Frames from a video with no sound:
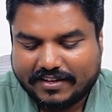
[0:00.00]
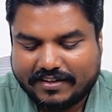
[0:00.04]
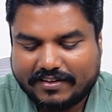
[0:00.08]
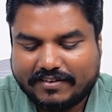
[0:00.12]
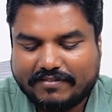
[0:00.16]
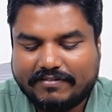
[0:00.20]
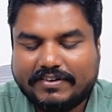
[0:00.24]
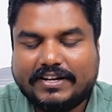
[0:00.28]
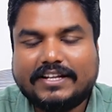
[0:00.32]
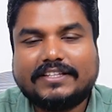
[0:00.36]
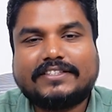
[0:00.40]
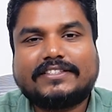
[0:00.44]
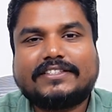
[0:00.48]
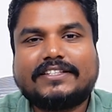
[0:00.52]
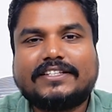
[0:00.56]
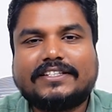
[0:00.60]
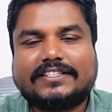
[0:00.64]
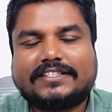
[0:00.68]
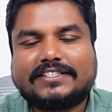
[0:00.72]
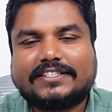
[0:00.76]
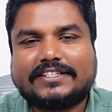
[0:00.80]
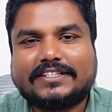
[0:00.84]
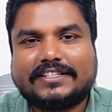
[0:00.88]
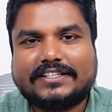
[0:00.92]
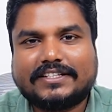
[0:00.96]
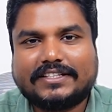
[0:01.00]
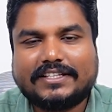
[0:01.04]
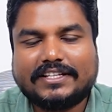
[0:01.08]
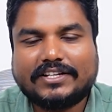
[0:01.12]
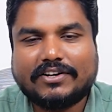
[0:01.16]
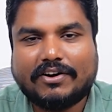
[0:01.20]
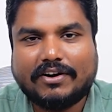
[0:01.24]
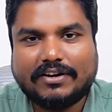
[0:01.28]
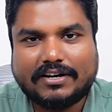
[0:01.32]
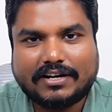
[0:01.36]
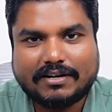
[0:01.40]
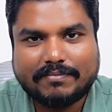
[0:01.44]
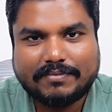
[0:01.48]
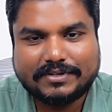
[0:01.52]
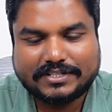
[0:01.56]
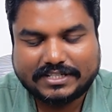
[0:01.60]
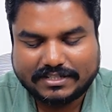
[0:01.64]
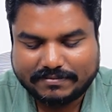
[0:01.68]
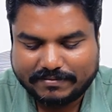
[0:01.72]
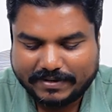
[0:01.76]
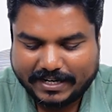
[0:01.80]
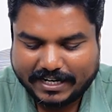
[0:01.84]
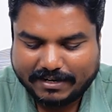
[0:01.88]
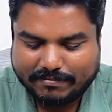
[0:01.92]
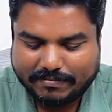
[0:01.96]
We discussed the
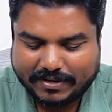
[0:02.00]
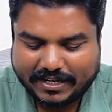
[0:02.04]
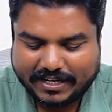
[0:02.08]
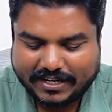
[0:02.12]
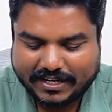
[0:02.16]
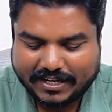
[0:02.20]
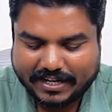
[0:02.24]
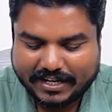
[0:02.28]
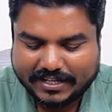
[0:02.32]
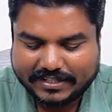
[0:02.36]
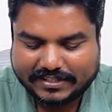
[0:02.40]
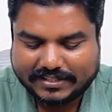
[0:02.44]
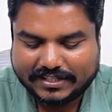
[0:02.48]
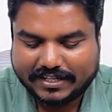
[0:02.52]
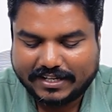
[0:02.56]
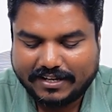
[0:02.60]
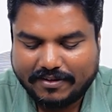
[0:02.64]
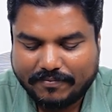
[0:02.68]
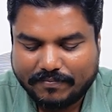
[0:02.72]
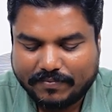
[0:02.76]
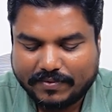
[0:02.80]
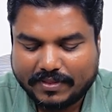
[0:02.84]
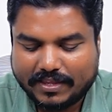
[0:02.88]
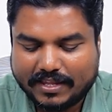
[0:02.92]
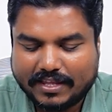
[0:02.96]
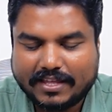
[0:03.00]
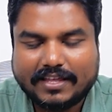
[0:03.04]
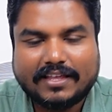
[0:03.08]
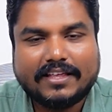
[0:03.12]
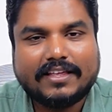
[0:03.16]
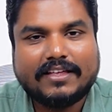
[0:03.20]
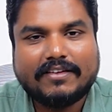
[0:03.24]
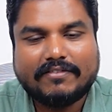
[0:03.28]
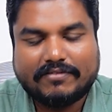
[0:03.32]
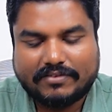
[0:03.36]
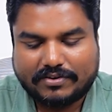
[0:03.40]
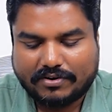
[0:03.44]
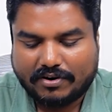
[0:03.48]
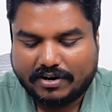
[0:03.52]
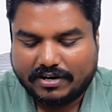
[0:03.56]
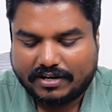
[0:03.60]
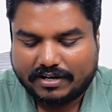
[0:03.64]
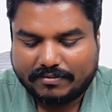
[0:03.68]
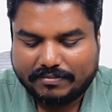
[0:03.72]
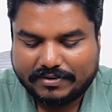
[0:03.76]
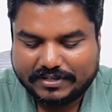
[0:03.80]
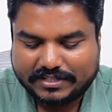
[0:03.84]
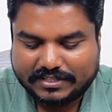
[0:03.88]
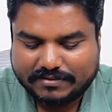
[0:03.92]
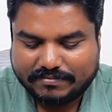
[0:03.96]
contribution made by NASA,
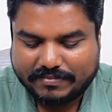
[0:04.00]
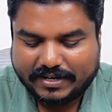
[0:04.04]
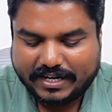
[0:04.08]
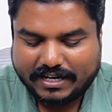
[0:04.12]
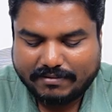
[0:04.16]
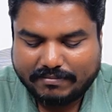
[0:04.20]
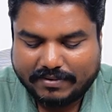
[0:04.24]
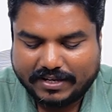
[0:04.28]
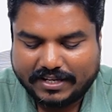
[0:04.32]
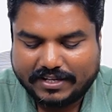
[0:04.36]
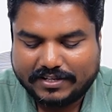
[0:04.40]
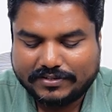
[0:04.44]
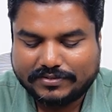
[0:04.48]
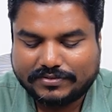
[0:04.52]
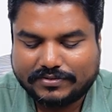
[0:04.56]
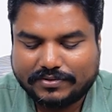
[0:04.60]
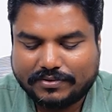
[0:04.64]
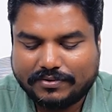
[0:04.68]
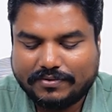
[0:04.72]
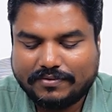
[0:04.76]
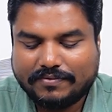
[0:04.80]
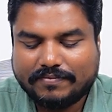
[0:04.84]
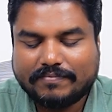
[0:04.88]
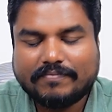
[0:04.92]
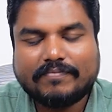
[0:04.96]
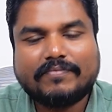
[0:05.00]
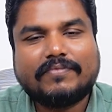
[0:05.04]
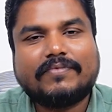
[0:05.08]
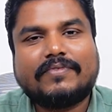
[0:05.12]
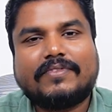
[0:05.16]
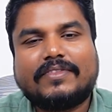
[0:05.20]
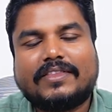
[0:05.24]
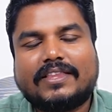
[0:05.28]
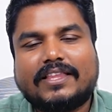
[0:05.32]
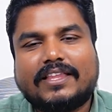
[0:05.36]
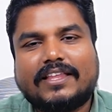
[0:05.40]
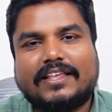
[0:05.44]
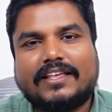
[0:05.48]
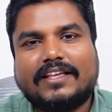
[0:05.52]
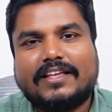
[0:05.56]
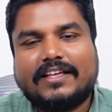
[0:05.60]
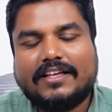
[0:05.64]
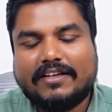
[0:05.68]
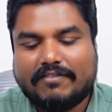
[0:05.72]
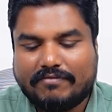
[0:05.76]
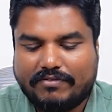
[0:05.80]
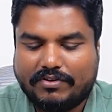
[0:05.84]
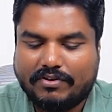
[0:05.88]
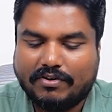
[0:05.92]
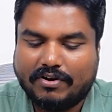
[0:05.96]
contribution made by ISRO.
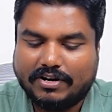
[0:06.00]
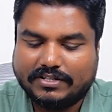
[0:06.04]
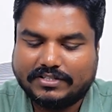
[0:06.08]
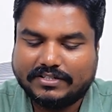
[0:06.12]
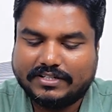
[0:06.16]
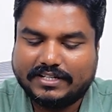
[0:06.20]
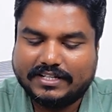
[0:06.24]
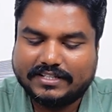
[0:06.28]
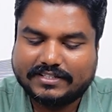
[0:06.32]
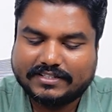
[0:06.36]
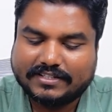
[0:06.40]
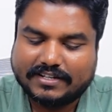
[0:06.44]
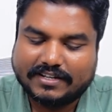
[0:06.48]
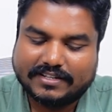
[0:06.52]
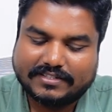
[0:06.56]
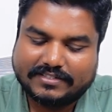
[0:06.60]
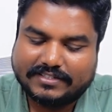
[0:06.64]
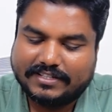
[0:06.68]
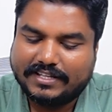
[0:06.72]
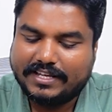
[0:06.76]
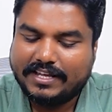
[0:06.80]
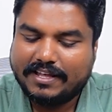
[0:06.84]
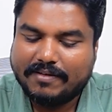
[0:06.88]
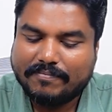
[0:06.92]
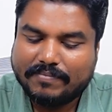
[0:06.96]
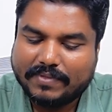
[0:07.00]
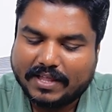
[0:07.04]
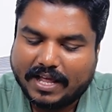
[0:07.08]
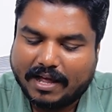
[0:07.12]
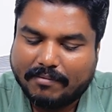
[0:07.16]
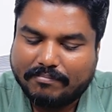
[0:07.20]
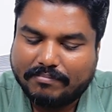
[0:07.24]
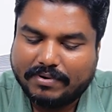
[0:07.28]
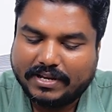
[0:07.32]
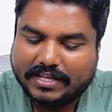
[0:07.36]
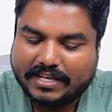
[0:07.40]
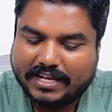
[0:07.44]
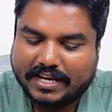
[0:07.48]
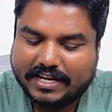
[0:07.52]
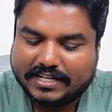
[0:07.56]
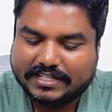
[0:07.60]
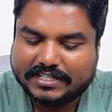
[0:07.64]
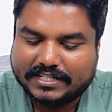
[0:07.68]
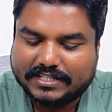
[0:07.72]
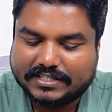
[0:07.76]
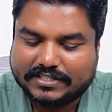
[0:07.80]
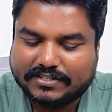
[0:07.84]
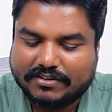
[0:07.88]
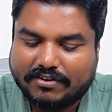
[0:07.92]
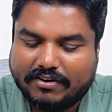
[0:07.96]
We also discussed the
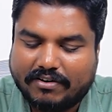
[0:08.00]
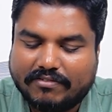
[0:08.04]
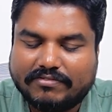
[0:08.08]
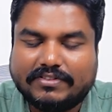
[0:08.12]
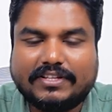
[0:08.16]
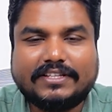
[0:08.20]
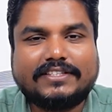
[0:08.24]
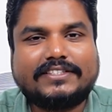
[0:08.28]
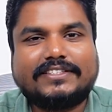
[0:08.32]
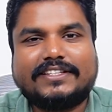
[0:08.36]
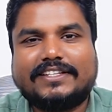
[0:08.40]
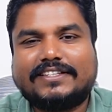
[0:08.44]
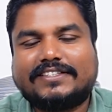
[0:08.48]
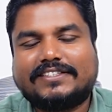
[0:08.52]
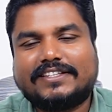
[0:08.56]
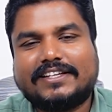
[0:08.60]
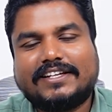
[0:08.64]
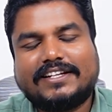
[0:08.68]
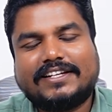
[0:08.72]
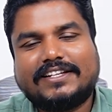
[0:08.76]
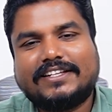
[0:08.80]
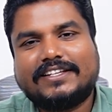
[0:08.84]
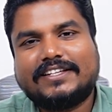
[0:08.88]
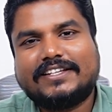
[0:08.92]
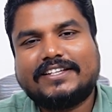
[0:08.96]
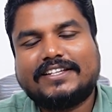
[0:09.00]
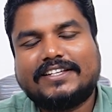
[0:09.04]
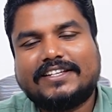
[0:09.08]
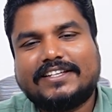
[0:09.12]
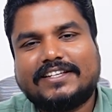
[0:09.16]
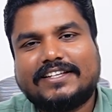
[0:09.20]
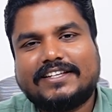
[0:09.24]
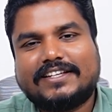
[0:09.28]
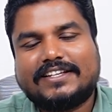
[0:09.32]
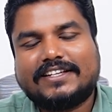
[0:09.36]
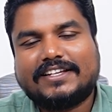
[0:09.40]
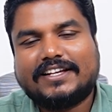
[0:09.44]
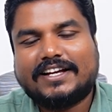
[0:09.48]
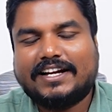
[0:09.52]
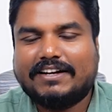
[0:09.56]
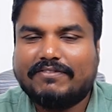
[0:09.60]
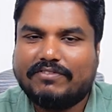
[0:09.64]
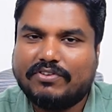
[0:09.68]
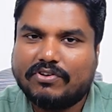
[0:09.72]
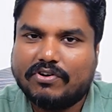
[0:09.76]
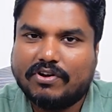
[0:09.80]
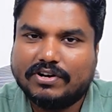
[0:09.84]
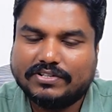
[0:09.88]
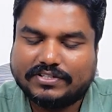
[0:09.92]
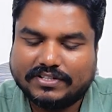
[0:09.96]
applications of this NISAR. And
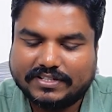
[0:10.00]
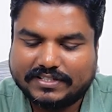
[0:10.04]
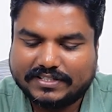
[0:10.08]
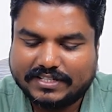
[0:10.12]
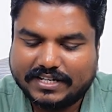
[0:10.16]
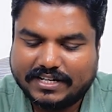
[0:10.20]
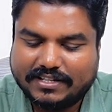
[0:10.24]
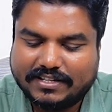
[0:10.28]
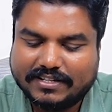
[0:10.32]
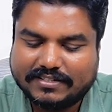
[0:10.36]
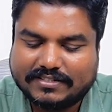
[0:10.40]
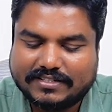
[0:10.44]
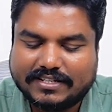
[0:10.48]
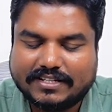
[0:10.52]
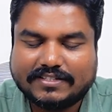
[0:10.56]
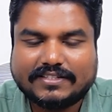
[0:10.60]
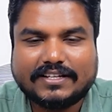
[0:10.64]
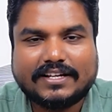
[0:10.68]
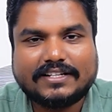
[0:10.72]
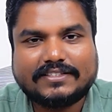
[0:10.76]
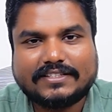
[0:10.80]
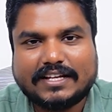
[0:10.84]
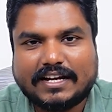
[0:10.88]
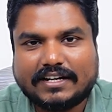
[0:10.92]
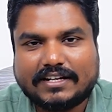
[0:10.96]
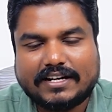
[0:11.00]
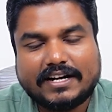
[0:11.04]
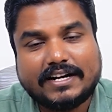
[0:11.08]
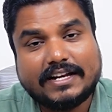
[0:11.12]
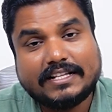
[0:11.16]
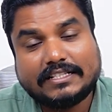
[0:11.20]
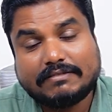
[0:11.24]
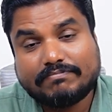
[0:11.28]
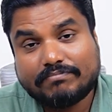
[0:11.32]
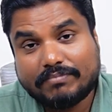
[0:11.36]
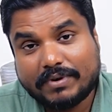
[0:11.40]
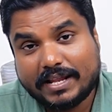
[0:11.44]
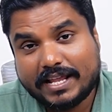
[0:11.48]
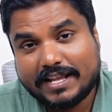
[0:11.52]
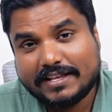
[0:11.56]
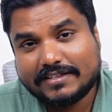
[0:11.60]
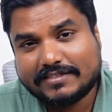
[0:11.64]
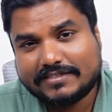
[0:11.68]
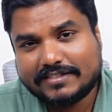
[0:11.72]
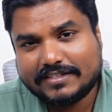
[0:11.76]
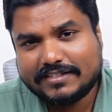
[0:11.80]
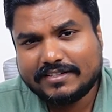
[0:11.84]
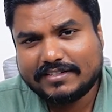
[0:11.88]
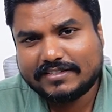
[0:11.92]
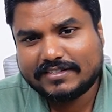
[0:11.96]
we also said this NISAR satellite is
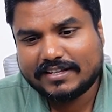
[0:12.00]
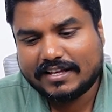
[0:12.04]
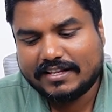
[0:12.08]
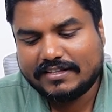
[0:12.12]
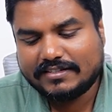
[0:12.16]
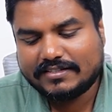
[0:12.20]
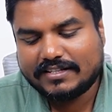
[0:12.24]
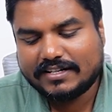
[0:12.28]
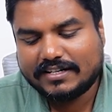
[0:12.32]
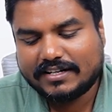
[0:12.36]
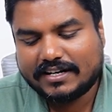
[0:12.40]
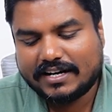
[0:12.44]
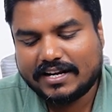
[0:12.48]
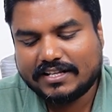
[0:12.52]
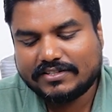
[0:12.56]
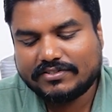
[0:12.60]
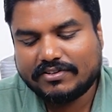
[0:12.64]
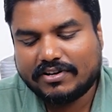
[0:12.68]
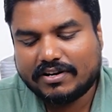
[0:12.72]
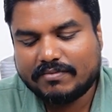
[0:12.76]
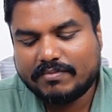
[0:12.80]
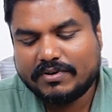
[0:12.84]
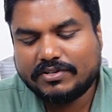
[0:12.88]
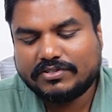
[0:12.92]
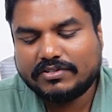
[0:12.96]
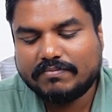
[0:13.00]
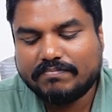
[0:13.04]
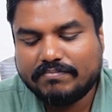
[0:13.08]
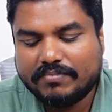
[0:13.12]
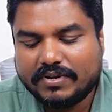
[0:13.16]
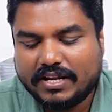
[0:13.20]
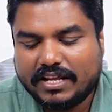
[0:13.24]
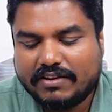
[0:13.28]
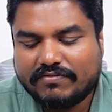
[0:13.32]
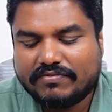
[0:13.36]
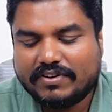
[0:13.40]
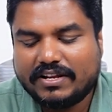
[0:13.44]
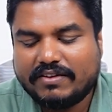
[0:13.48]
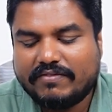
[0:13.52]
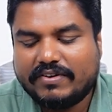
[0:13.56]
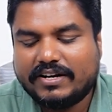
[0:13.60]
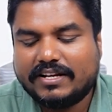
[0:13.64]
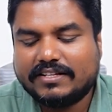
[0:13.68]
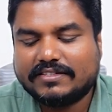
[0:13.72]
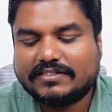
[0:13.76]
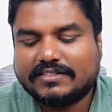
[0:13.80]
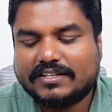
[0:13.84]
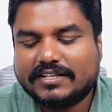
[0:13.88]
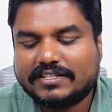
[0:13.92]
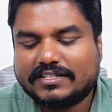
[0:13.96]
placed in sun synchronous orbit. So briefly we
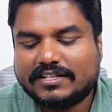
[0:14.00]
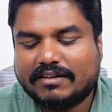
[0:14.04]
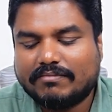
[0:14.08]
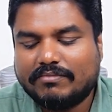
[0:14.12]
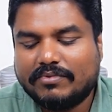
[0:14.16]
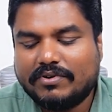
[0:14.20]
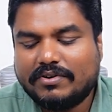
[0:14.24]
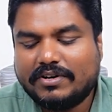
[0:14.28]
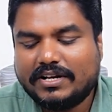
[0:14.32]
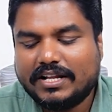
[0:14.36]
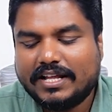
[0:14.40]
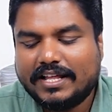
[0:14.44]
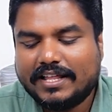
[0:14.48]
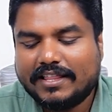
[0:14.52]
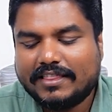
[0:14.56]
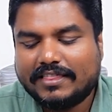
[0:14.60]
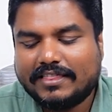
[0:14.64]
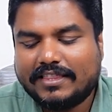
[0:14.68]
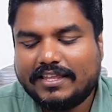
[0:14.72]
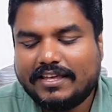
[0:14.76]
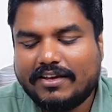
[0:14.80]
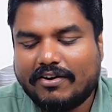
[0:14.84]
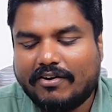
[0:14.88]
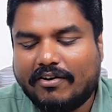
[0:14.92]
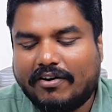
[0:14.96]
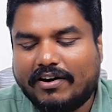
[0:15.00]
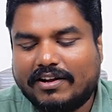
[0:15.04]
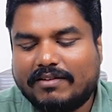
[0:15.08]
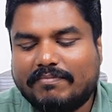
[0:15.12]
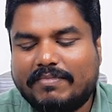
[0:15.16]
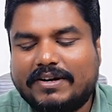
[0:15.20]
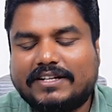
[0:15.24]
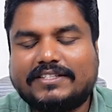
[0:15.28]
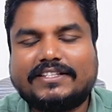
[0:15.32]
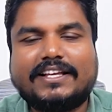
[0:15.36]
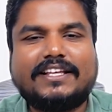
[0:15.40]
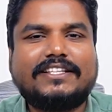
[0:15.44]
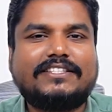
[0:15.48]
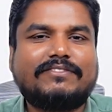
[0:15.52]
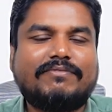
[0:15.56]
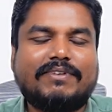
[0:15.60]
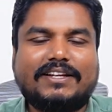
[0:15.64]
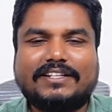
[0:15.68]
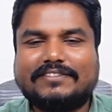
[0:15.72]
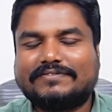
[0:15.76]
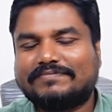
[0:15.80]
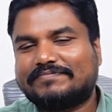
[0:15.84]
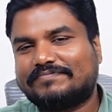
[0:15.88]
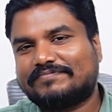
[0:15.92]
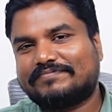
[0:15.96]
discussed about the orbits as
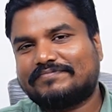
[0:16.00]
well.